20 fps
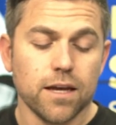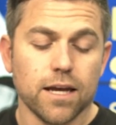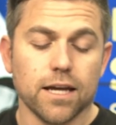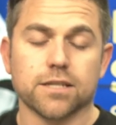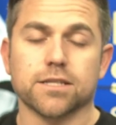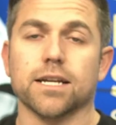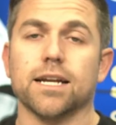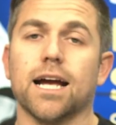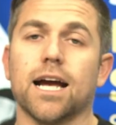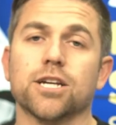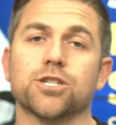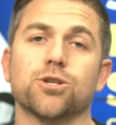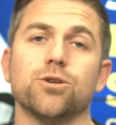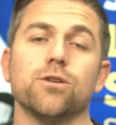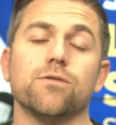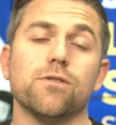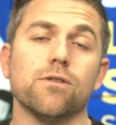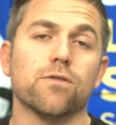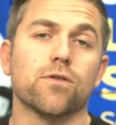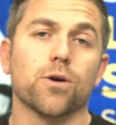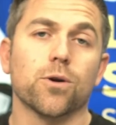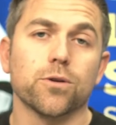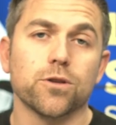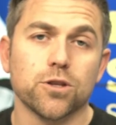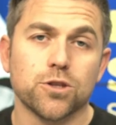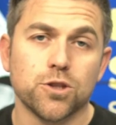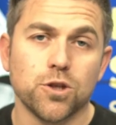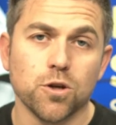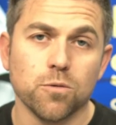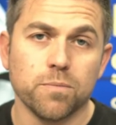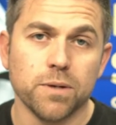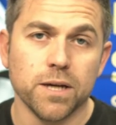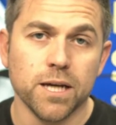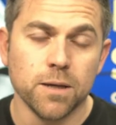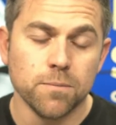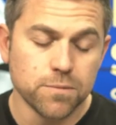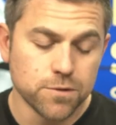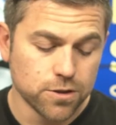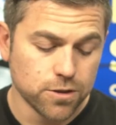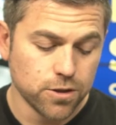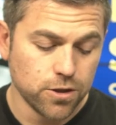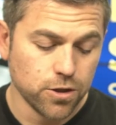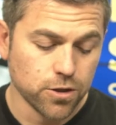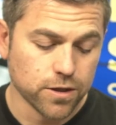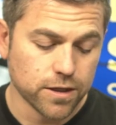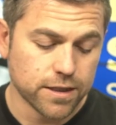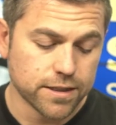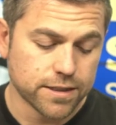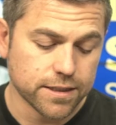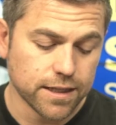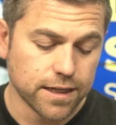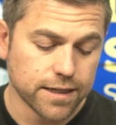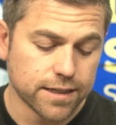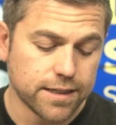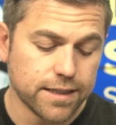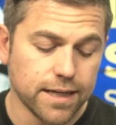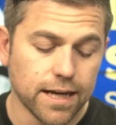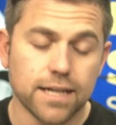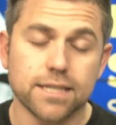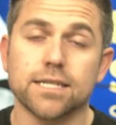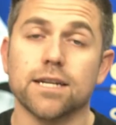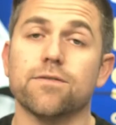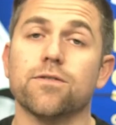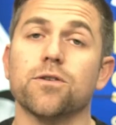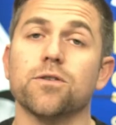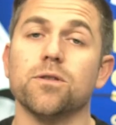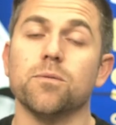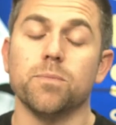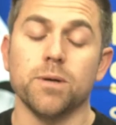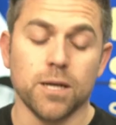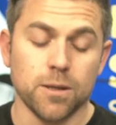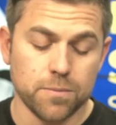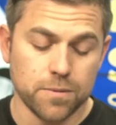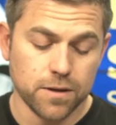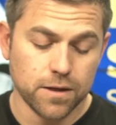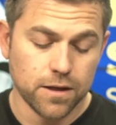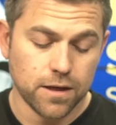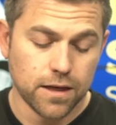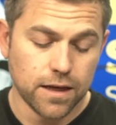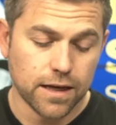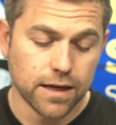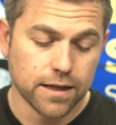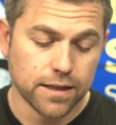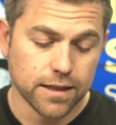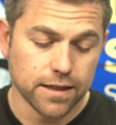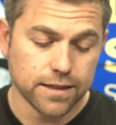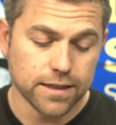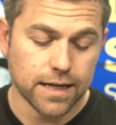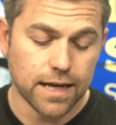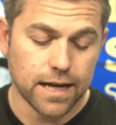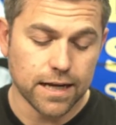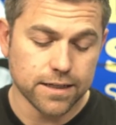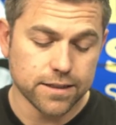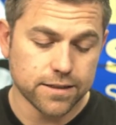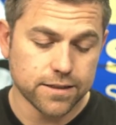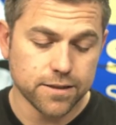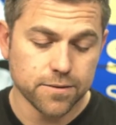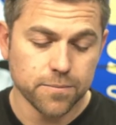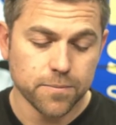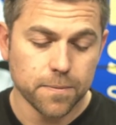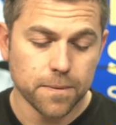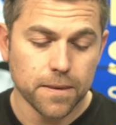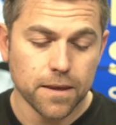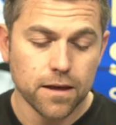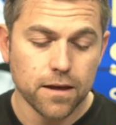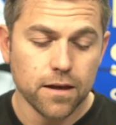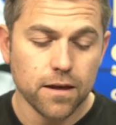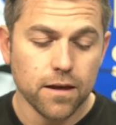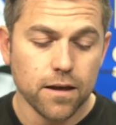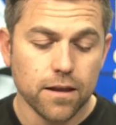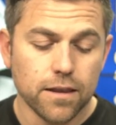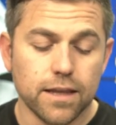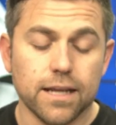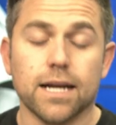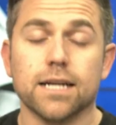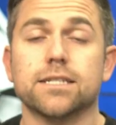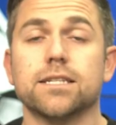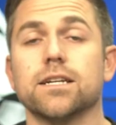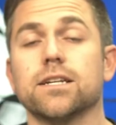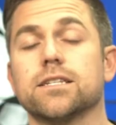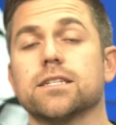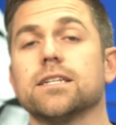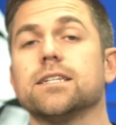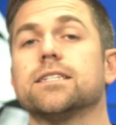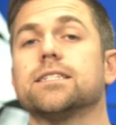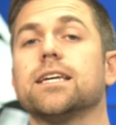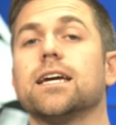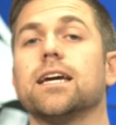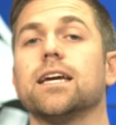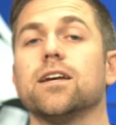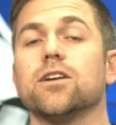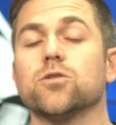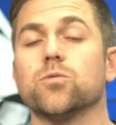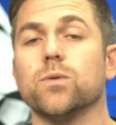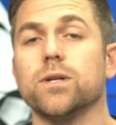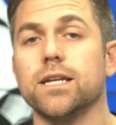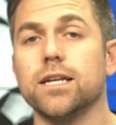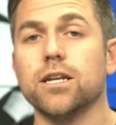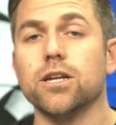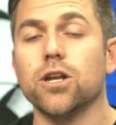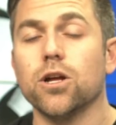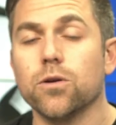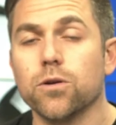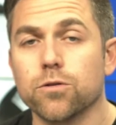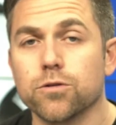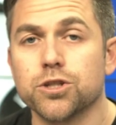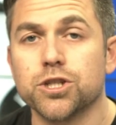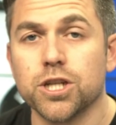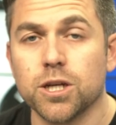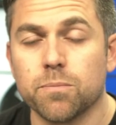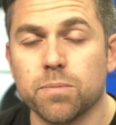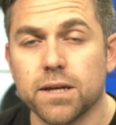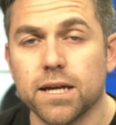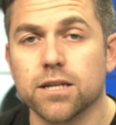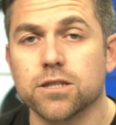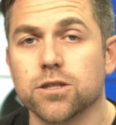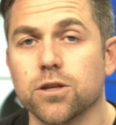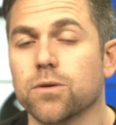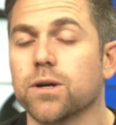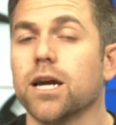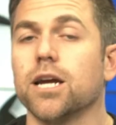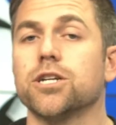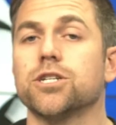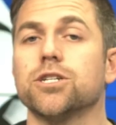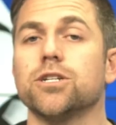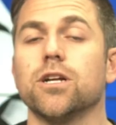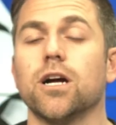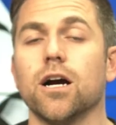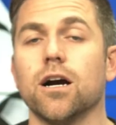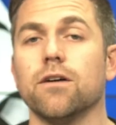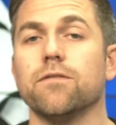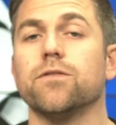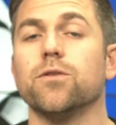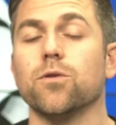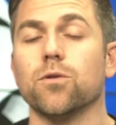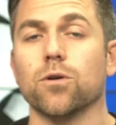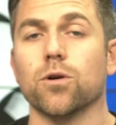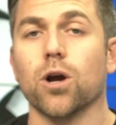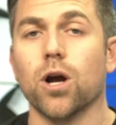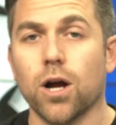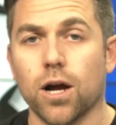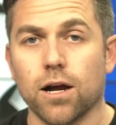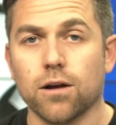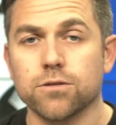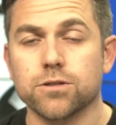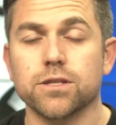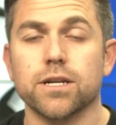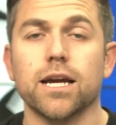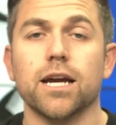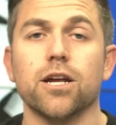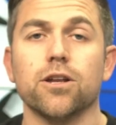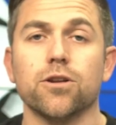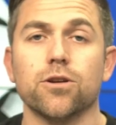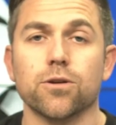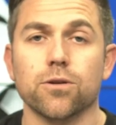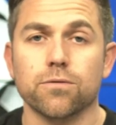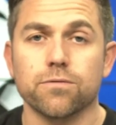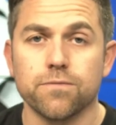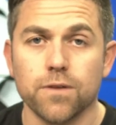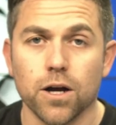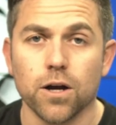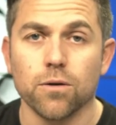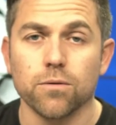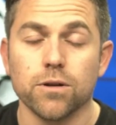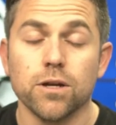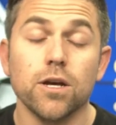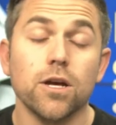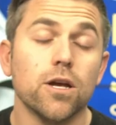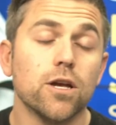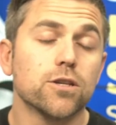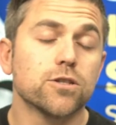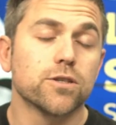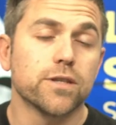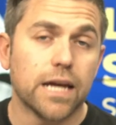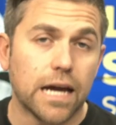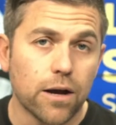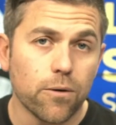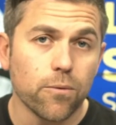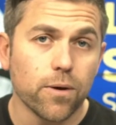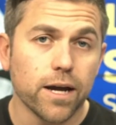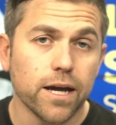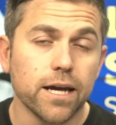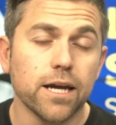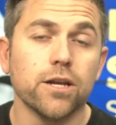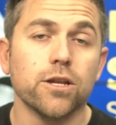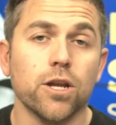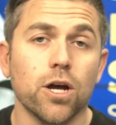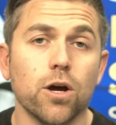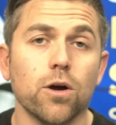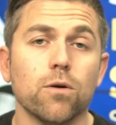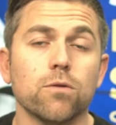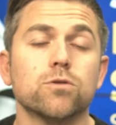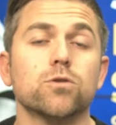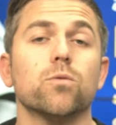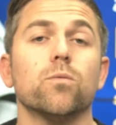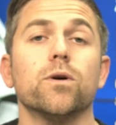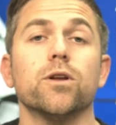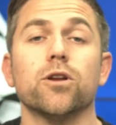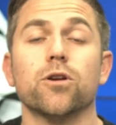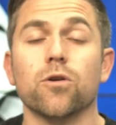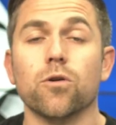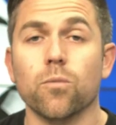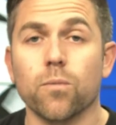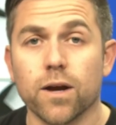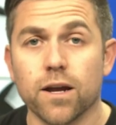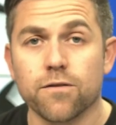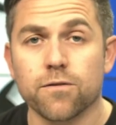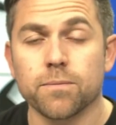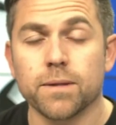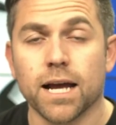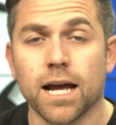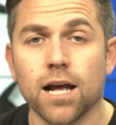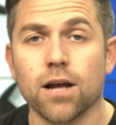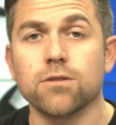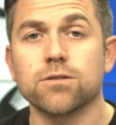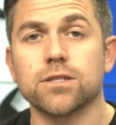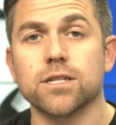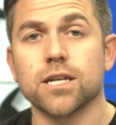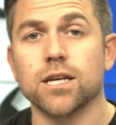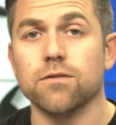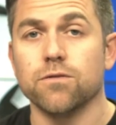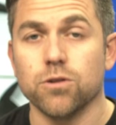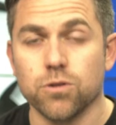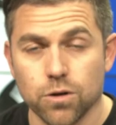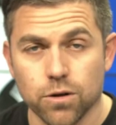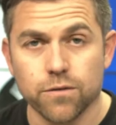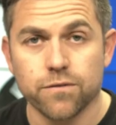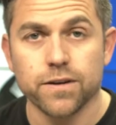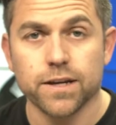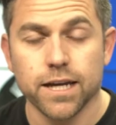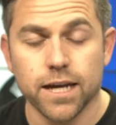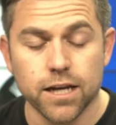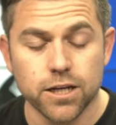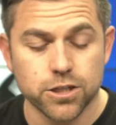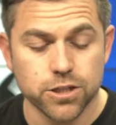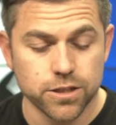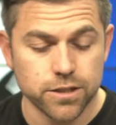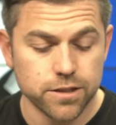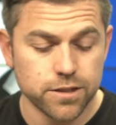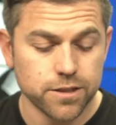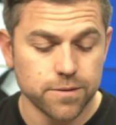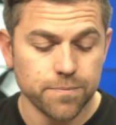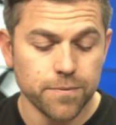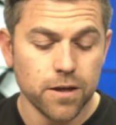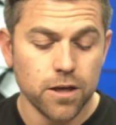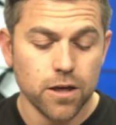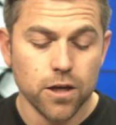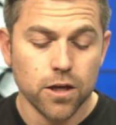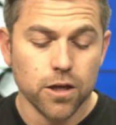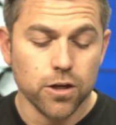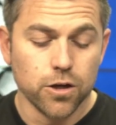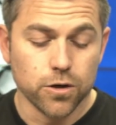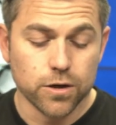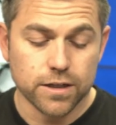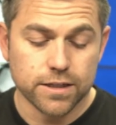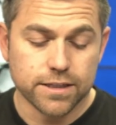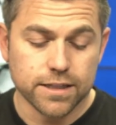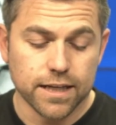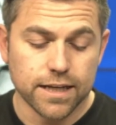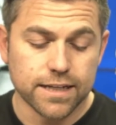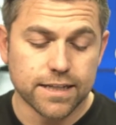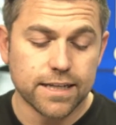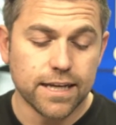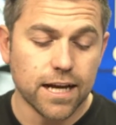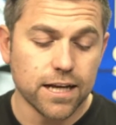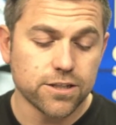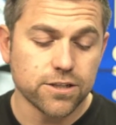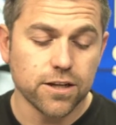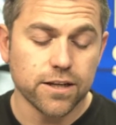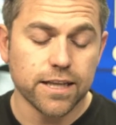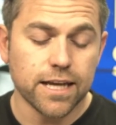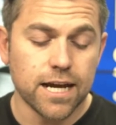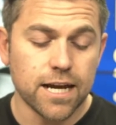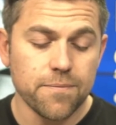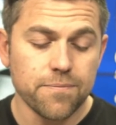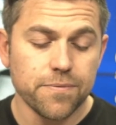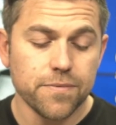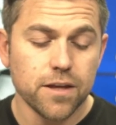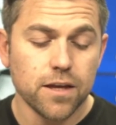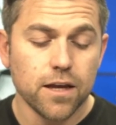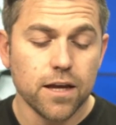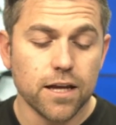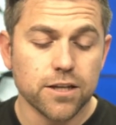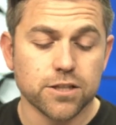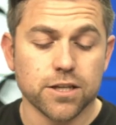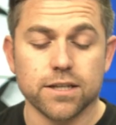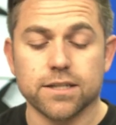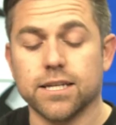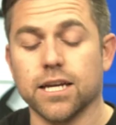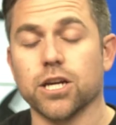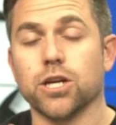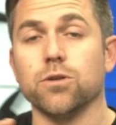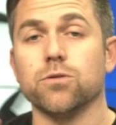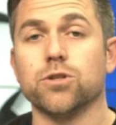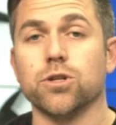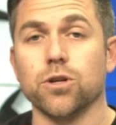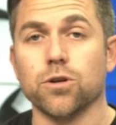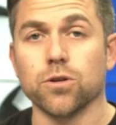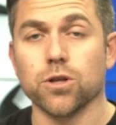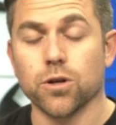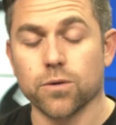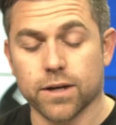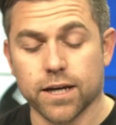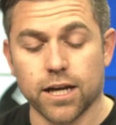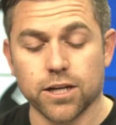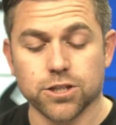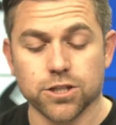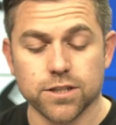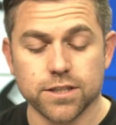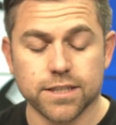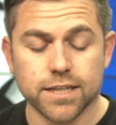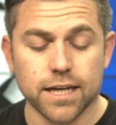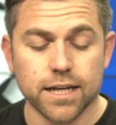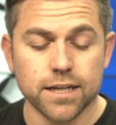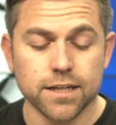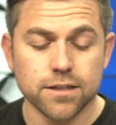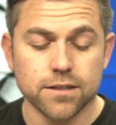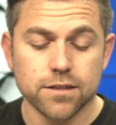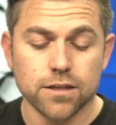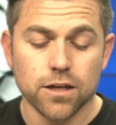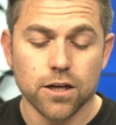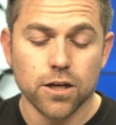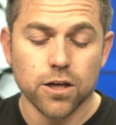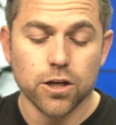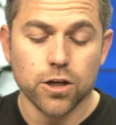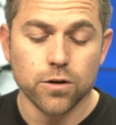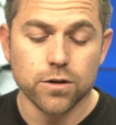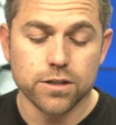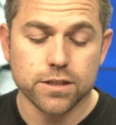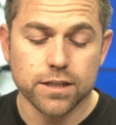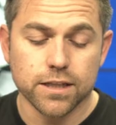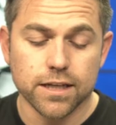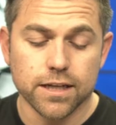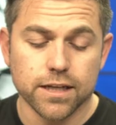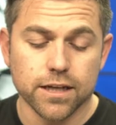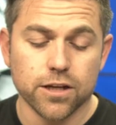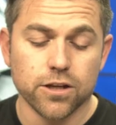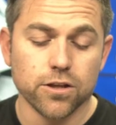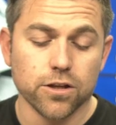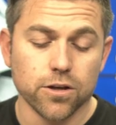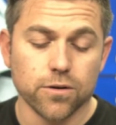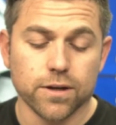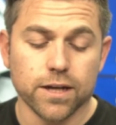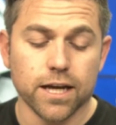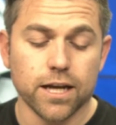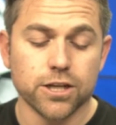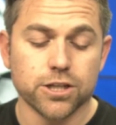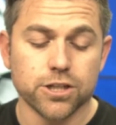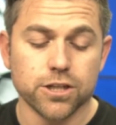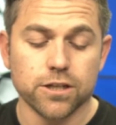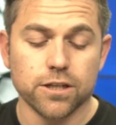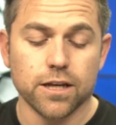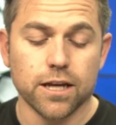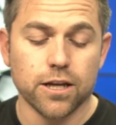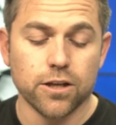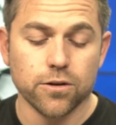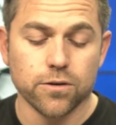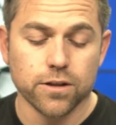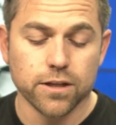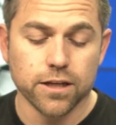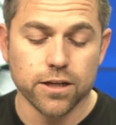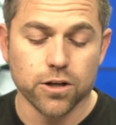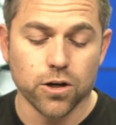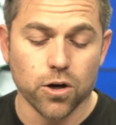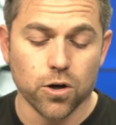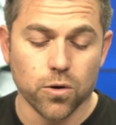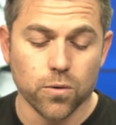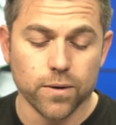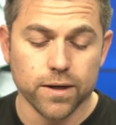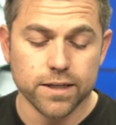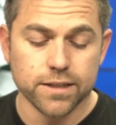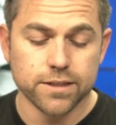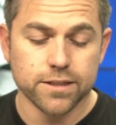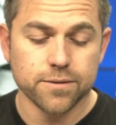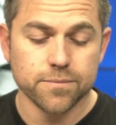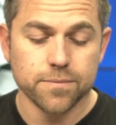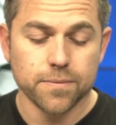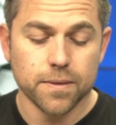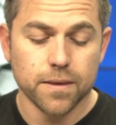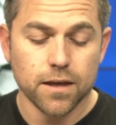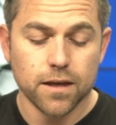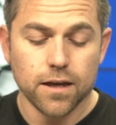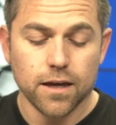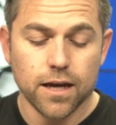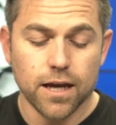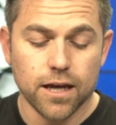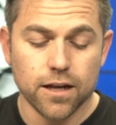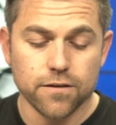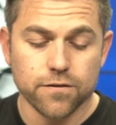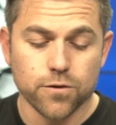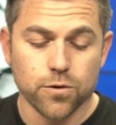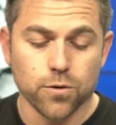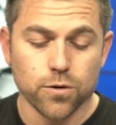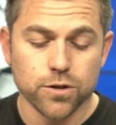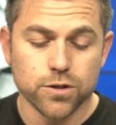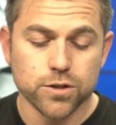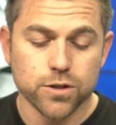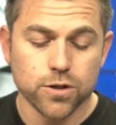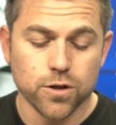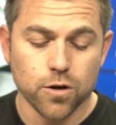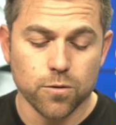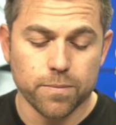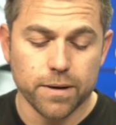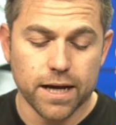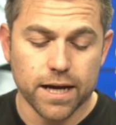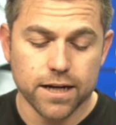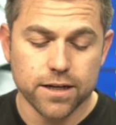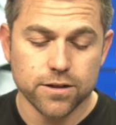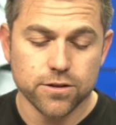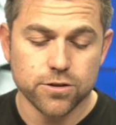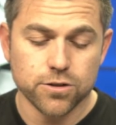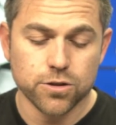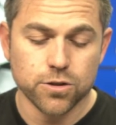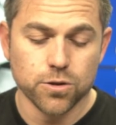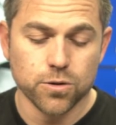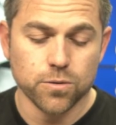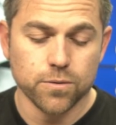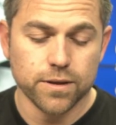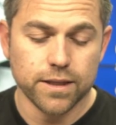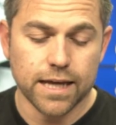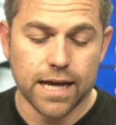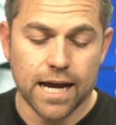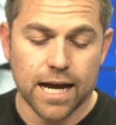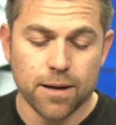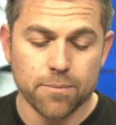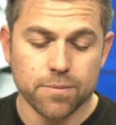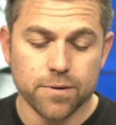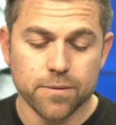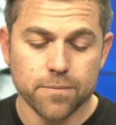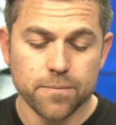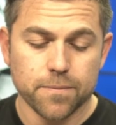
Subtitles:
It's going to ask you if you've heard the two beeps. You're going to select yes, I've heard the beep, and click next. The next thing it's going to say is we need to know your GPS location of your house in your phone. So that way it knows when you're away from the house to give you notifications. You're going to select yes on that. It's going to take you to your location settings. You just click in location and you click always. And of course, go back to the app.